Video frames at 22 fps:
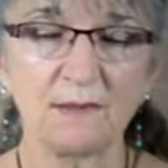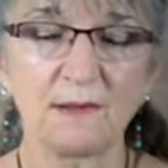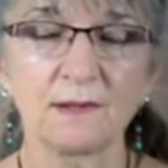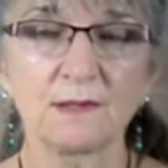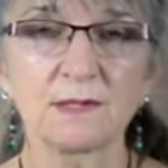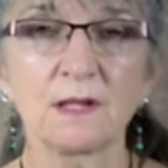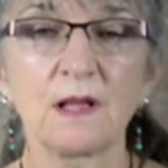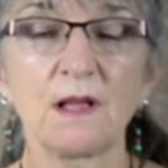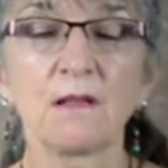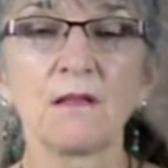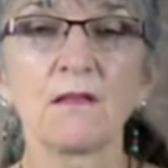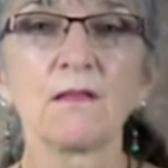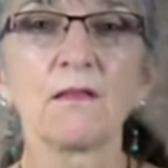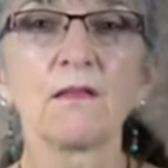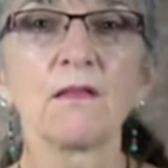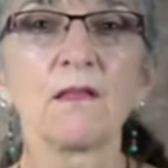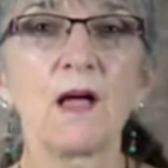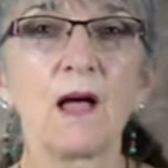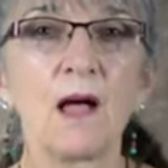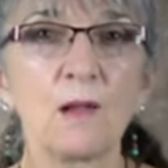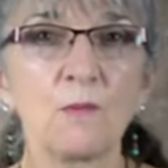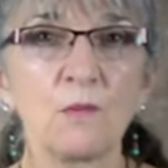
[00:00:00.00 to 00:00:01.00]
There's
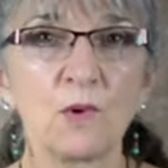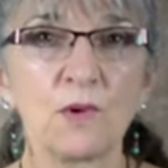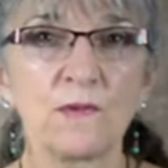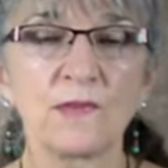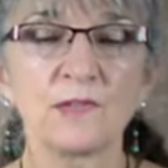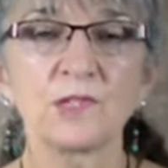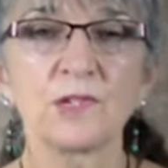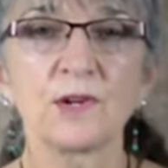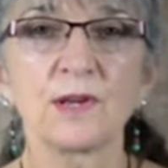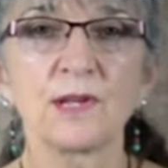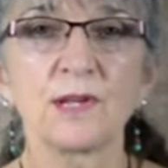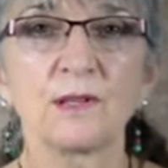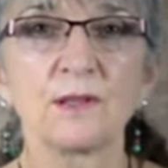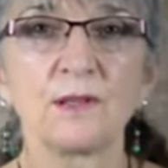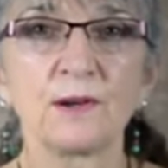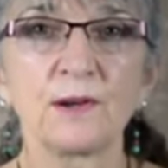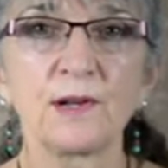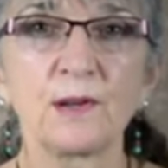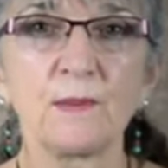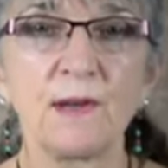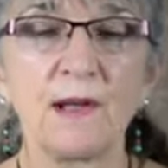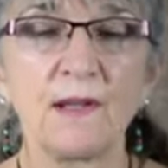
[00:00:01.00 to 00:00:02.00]
a lot more that you're going to
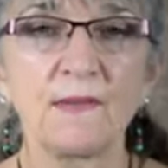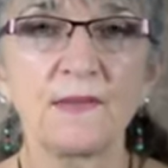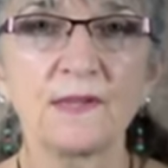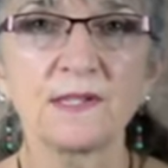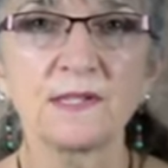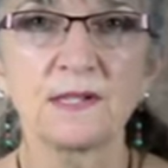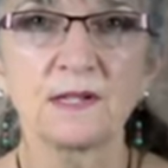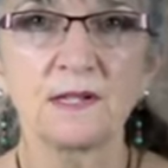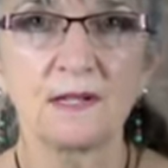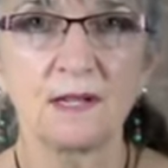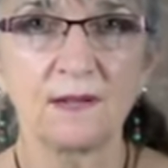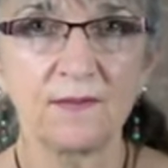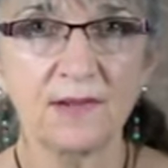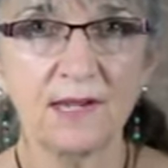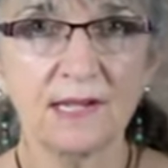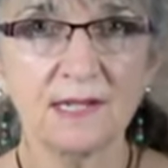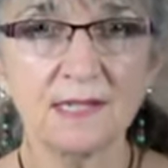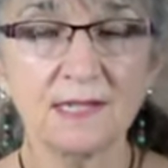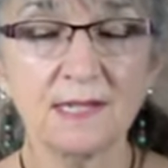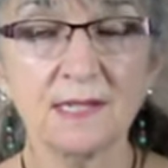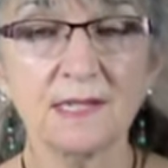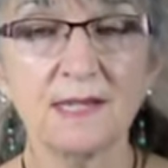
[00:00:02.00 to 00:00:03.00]
learn about the
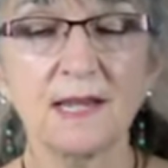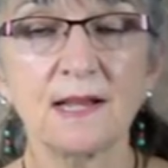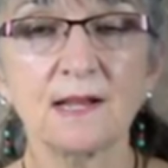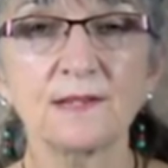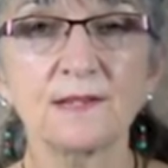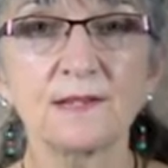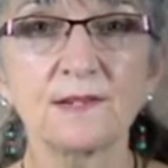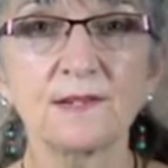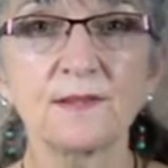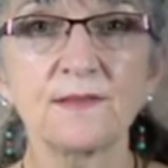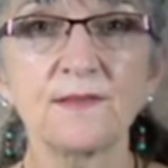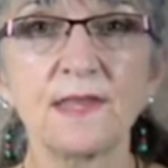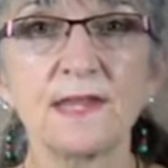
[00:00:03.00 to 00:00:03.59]
significance detector